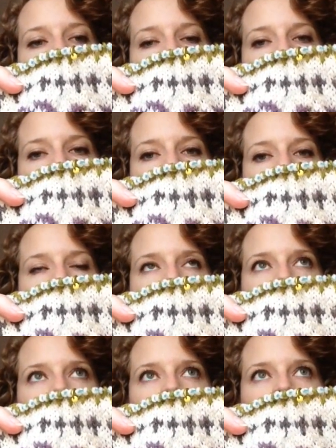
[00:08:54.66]
Here
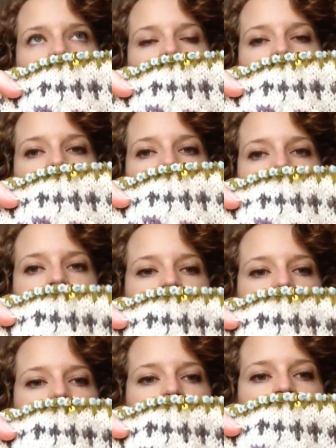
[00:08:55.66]
is Truffle
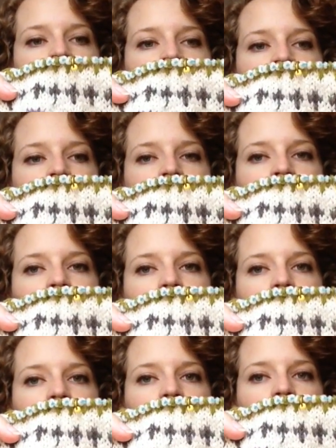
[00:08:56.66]
Hunt, and
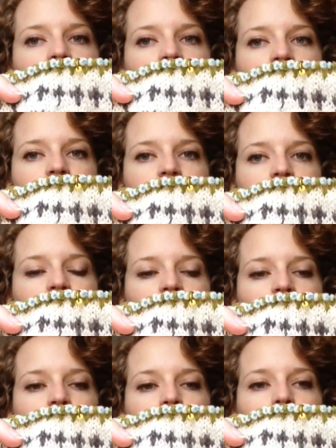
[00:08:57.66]
this
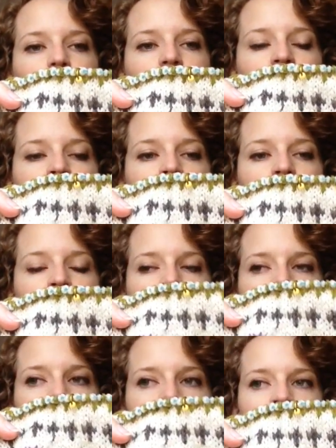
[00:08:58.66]
brighter
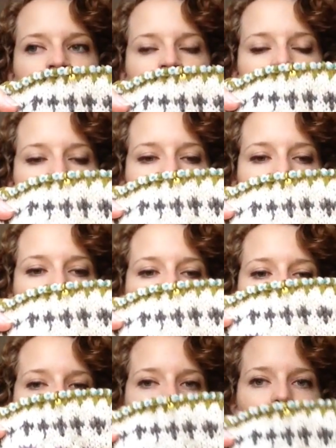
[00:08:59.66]
green is
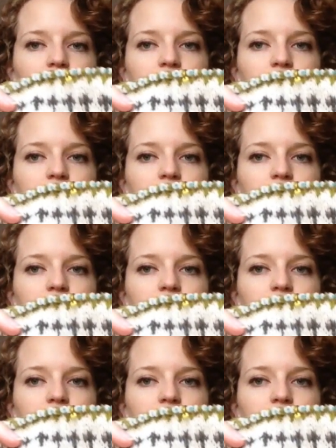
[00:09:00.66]
Sap.